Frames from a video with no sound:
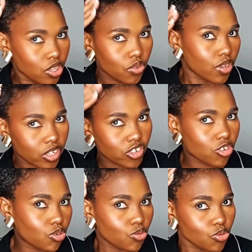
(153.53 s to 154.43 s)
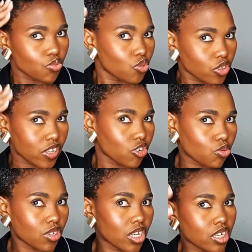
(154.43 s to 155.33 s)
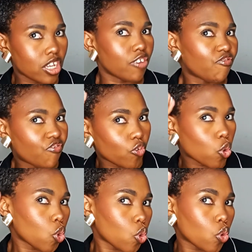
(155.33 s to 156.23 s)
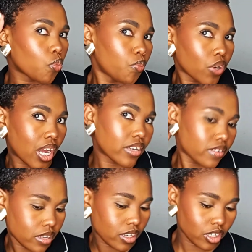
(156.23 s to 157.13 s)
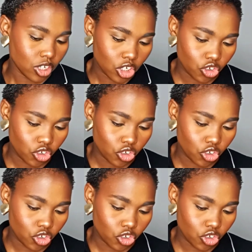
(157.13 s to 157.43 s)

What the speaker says: you can just use water so that it can flow nicely